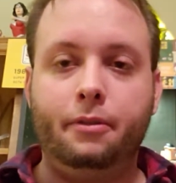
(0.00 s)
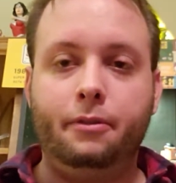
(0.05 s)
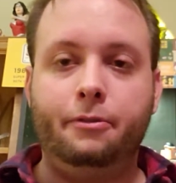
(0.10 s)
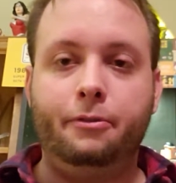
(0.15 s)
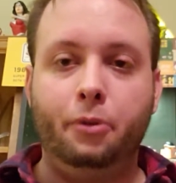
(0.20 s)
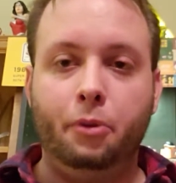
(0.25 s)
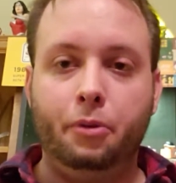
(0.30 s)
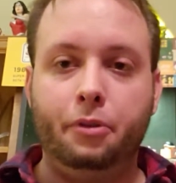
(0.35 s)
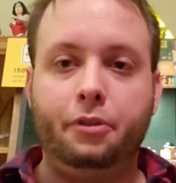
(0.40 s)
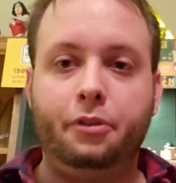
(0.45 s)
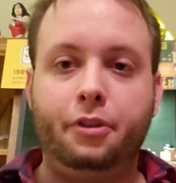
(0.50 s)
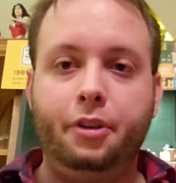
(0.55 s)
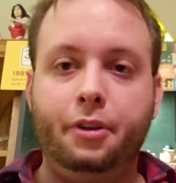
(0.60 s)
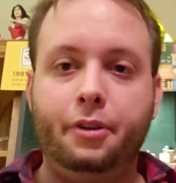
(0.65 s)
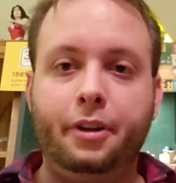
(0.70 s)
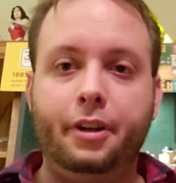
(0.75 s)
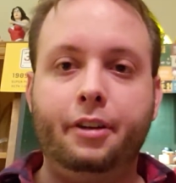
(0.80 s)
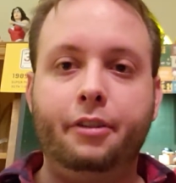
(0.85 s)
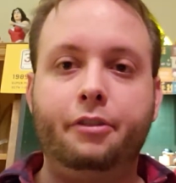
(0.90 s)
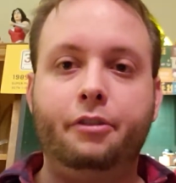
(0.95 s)
full
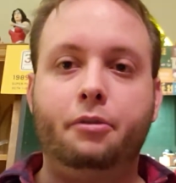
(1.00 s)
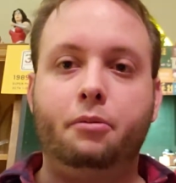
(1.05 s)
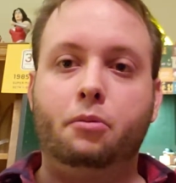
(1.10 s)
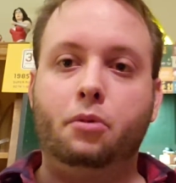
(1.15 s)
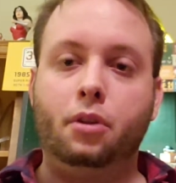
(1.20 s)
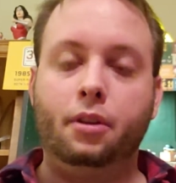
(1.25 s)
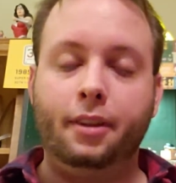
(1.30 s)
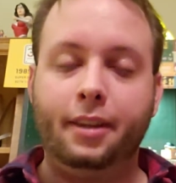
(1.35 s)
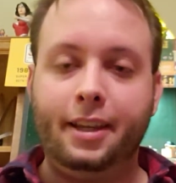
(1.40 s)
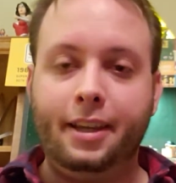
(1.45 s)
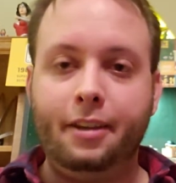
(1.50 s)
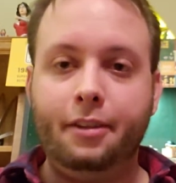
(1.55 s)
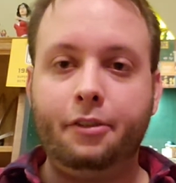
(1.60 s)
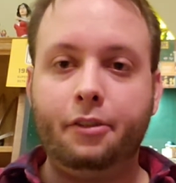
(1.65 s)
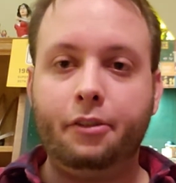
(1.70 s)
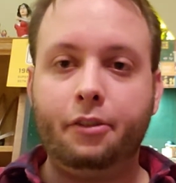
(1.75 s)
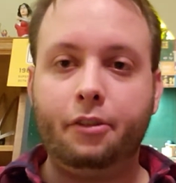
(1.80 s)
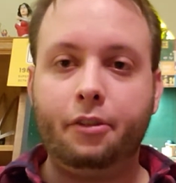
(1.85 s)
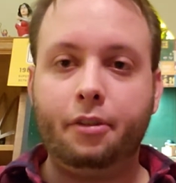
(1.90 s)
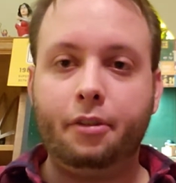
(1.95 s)
series
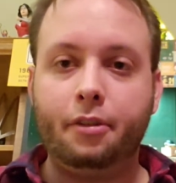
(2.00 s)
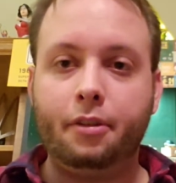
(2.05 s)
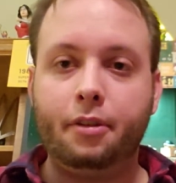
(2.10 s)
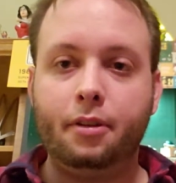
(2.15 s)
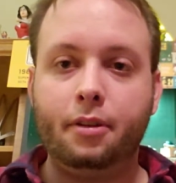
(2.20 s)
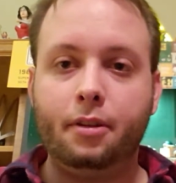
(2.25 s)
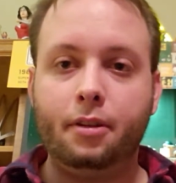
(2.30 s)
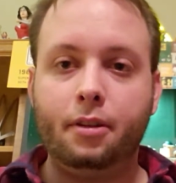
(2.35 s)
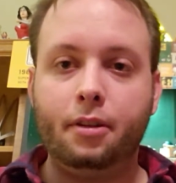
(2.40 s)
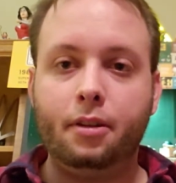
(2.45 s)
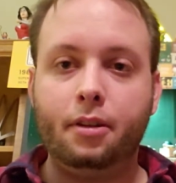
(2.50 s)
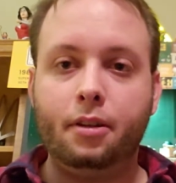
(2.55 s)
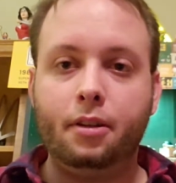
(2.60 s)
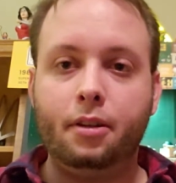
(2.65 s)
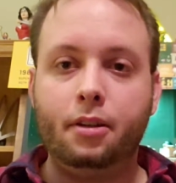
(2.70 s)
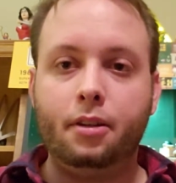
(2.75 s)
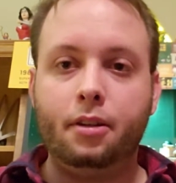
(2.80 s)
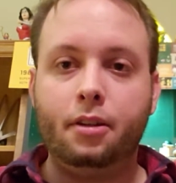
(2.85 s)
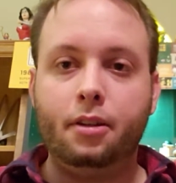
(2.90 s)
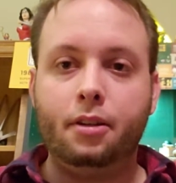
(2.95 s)
release,
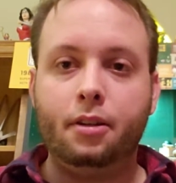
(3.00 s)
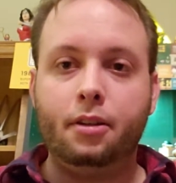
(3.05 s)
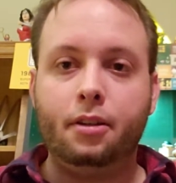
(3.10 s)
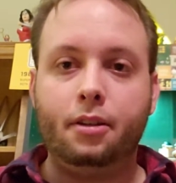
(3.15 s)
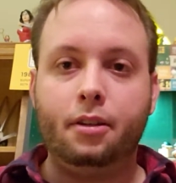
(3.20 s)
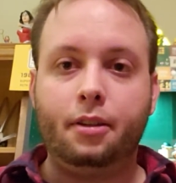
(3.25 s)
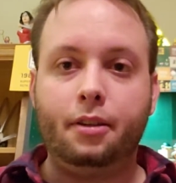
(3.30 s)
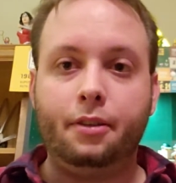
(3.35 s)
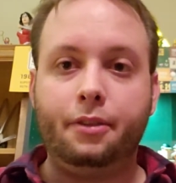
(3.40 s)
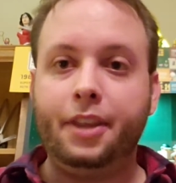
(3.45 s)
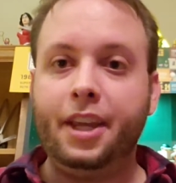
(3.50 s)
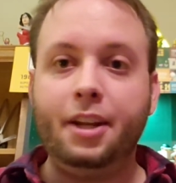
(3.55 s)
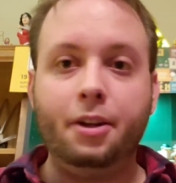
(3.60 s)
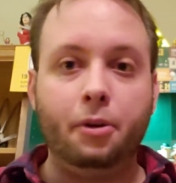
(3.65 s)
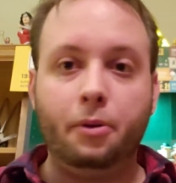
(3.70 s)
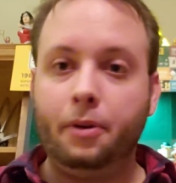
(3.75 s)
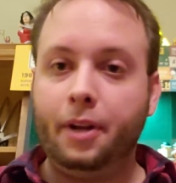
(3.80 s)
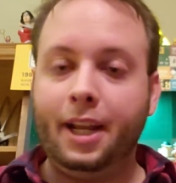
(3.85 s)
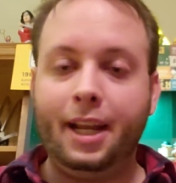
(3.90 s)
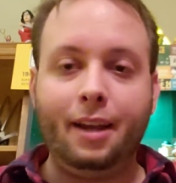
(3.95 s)
they
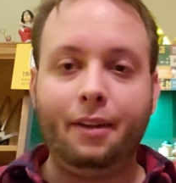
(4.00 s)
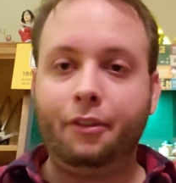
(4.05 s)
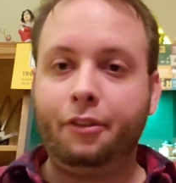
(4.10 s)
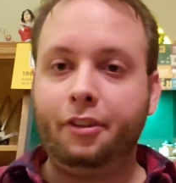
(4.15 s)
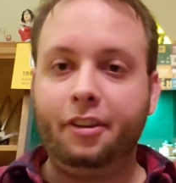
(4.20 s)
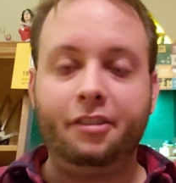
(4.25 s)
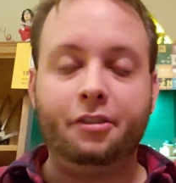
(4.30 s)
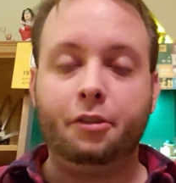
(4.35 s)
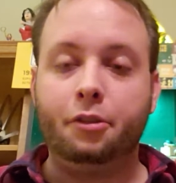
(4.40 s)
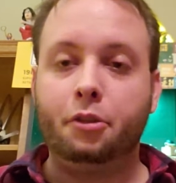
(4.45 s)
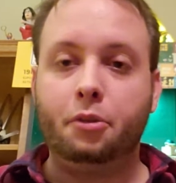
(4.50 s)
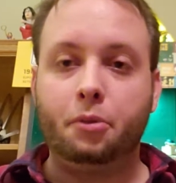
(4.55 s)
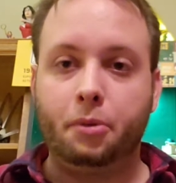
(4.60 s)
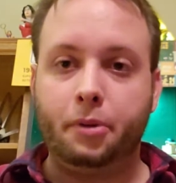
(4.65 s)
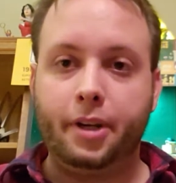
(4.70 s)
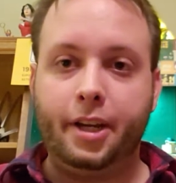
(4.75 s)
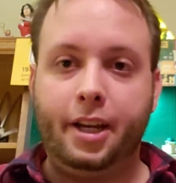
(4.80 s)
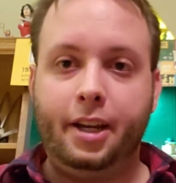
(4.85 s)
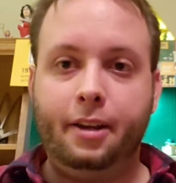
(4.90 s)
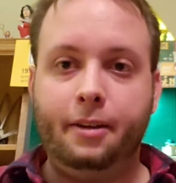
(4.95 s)
don't have season
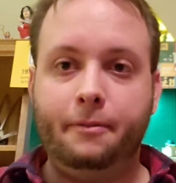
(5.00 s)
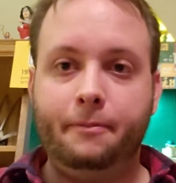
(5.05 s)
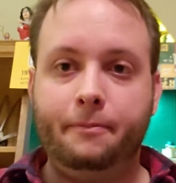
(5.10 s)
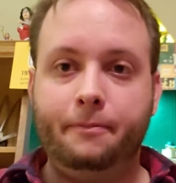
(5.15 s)
3.